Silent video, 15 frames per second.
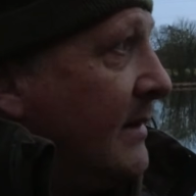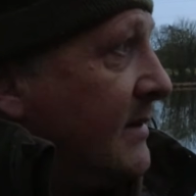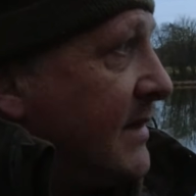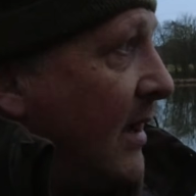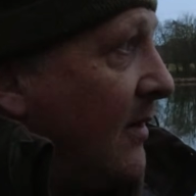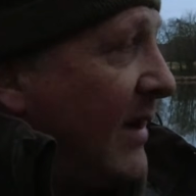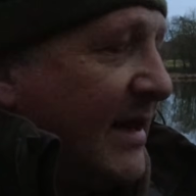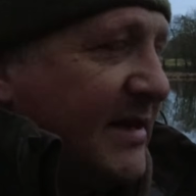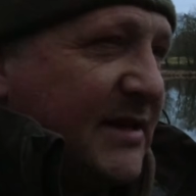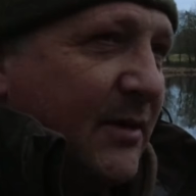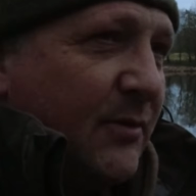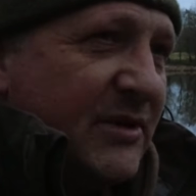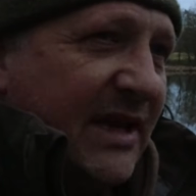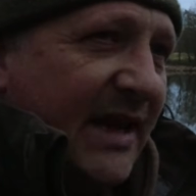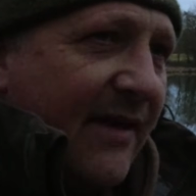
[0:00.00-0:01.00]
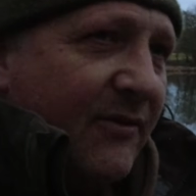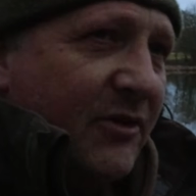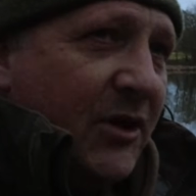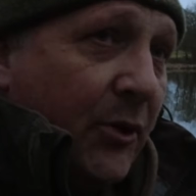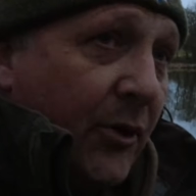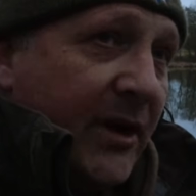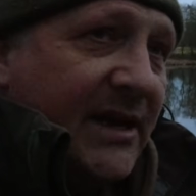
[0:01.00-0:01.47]
So yesterday was 11
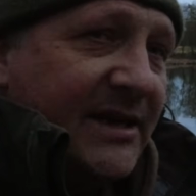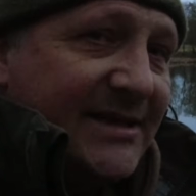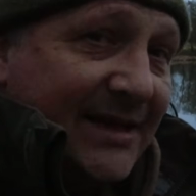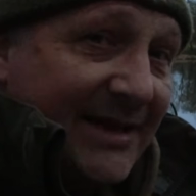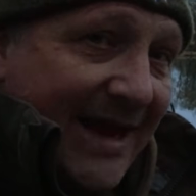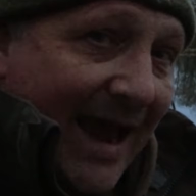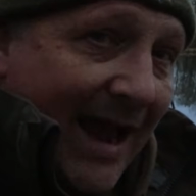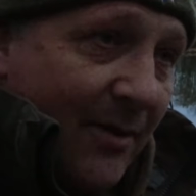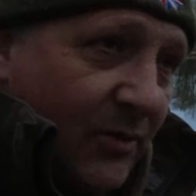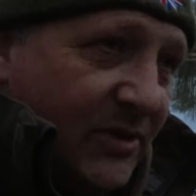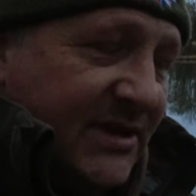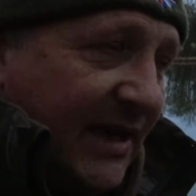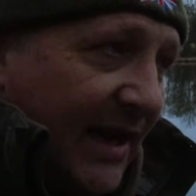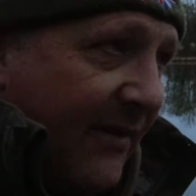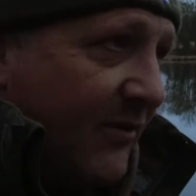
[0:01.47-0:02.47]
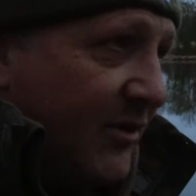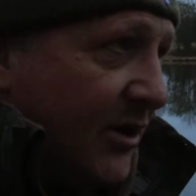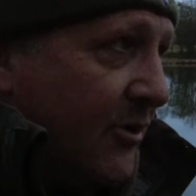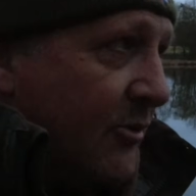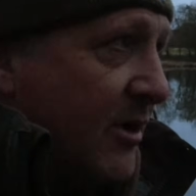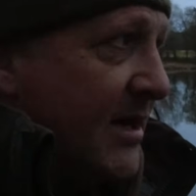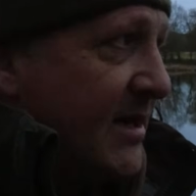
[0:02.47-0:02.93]
degrees, today was 11
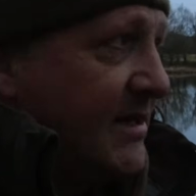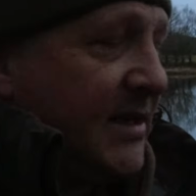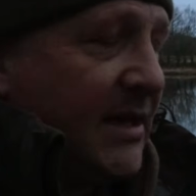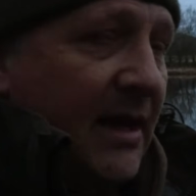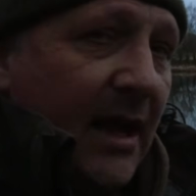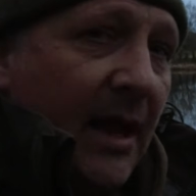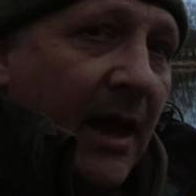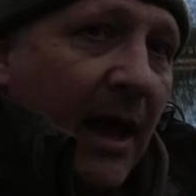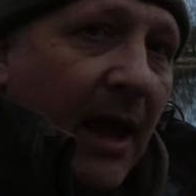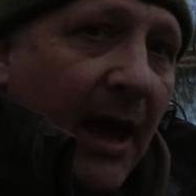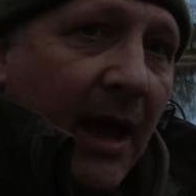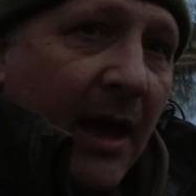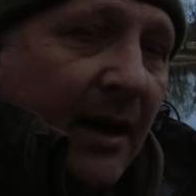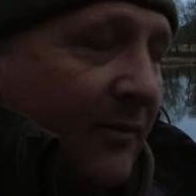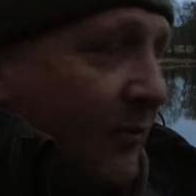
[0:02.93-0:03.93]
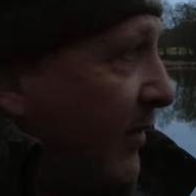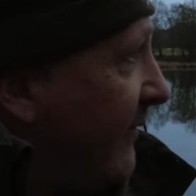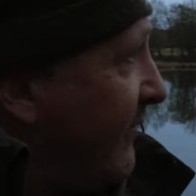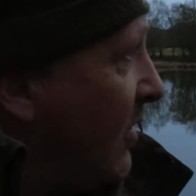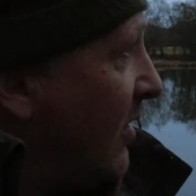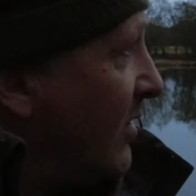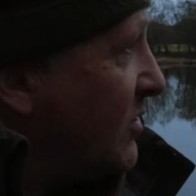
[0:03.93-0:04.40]
degrees, and
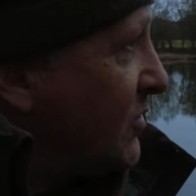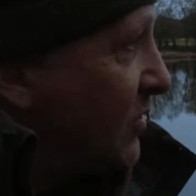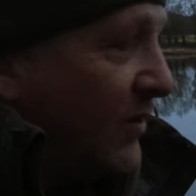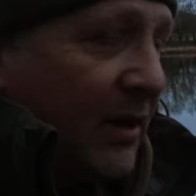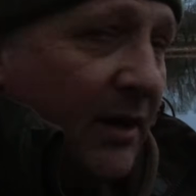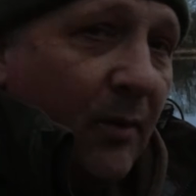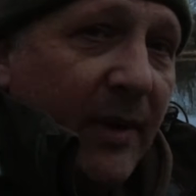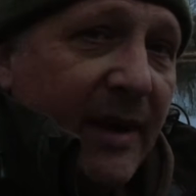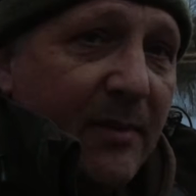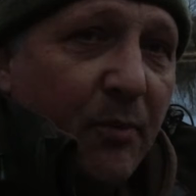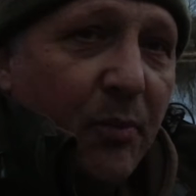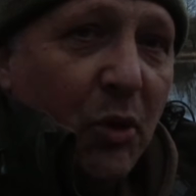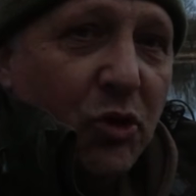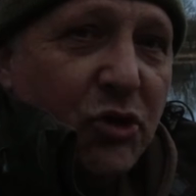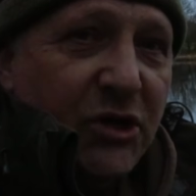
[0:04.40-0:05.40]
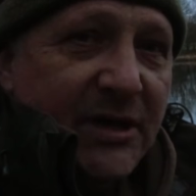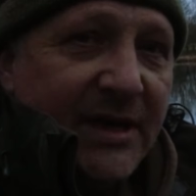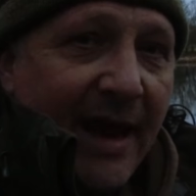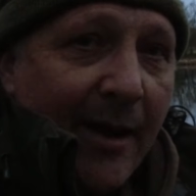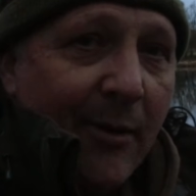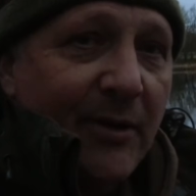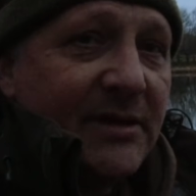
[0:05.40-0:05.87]
we've got a southerly wind pushing
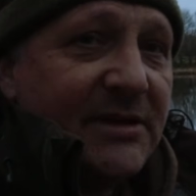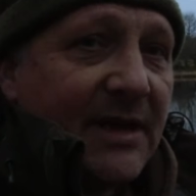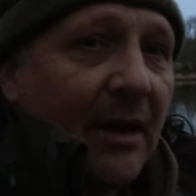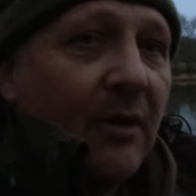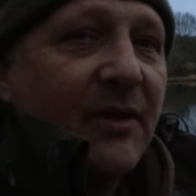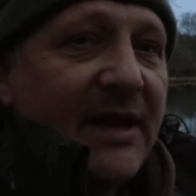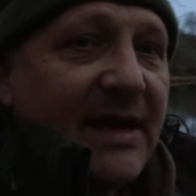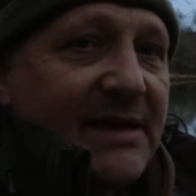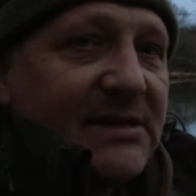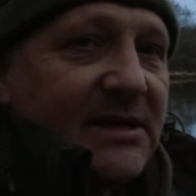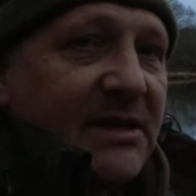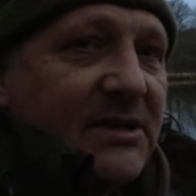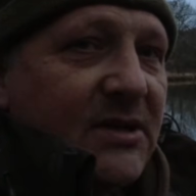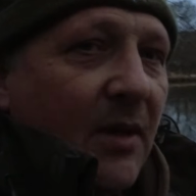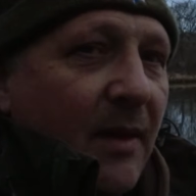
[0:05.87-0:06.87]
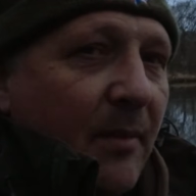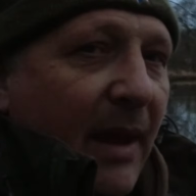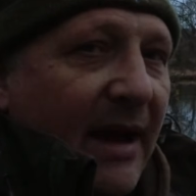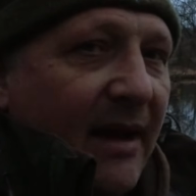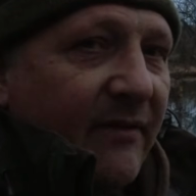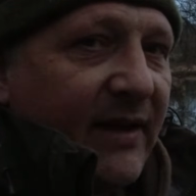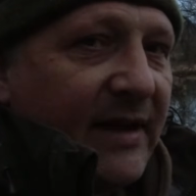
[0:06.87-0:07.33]
down, so this is on the
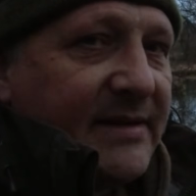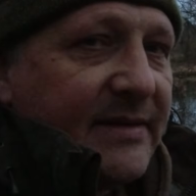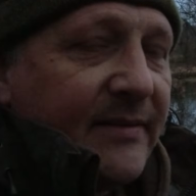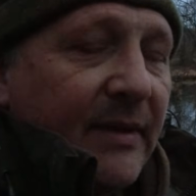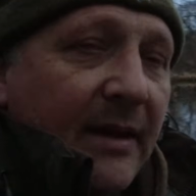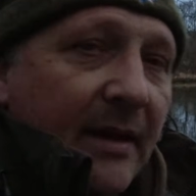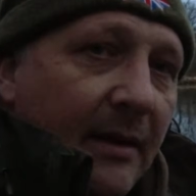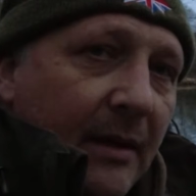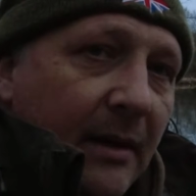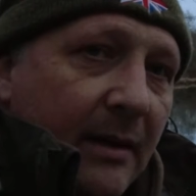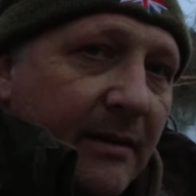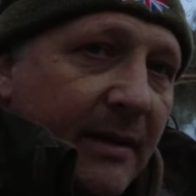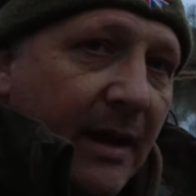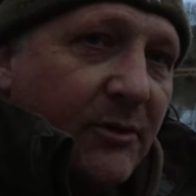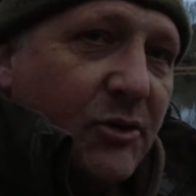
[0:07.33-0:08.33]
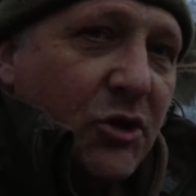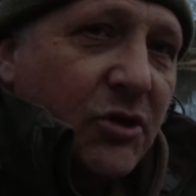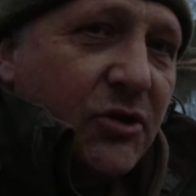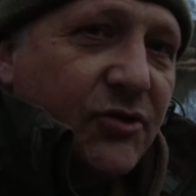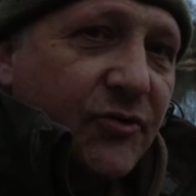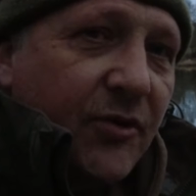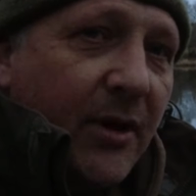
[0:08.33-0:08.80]
back of it. Now
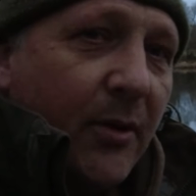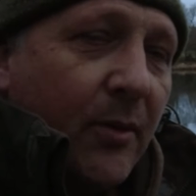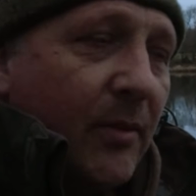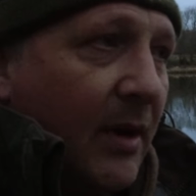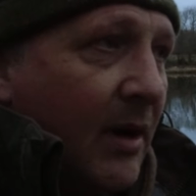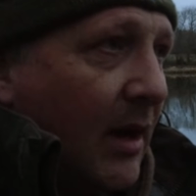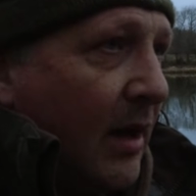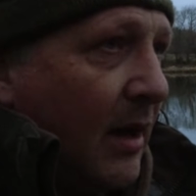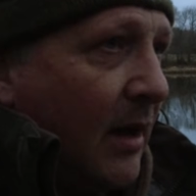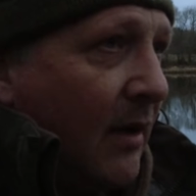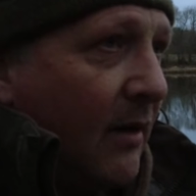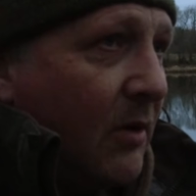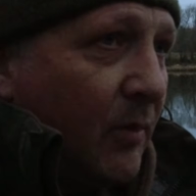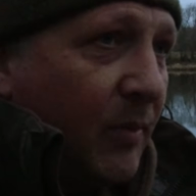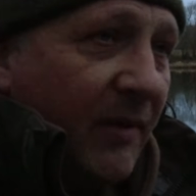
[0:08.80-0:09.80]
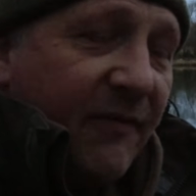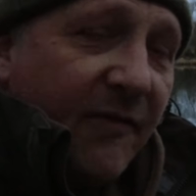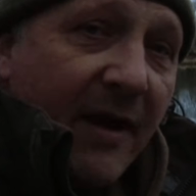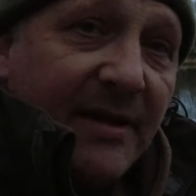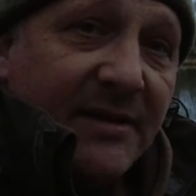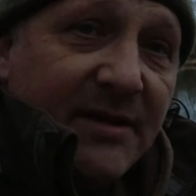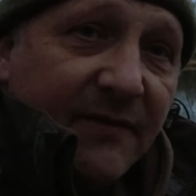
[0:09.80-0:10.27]
just through a couple of
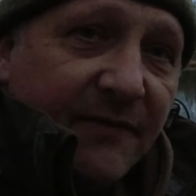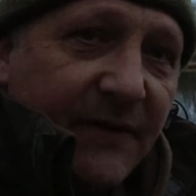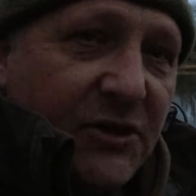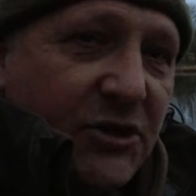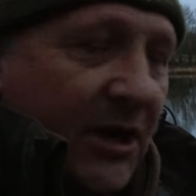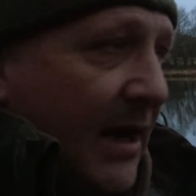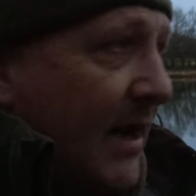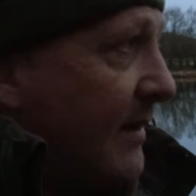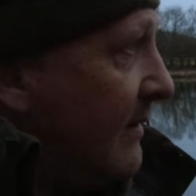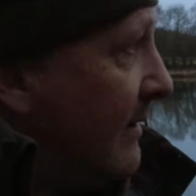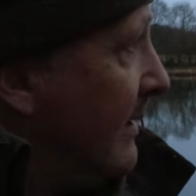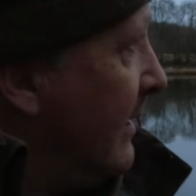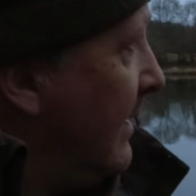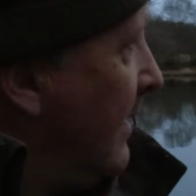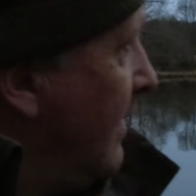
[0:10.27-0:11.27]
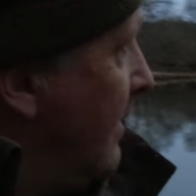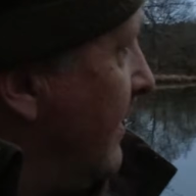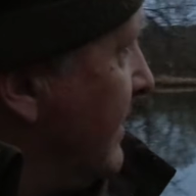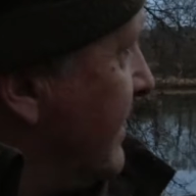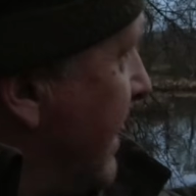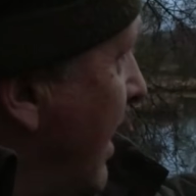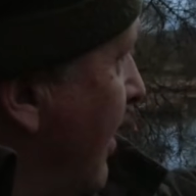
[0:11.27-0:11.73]
friends that fish here,
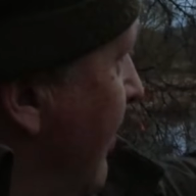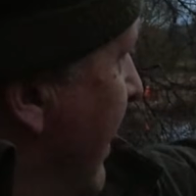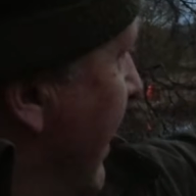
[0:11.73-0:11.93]
they told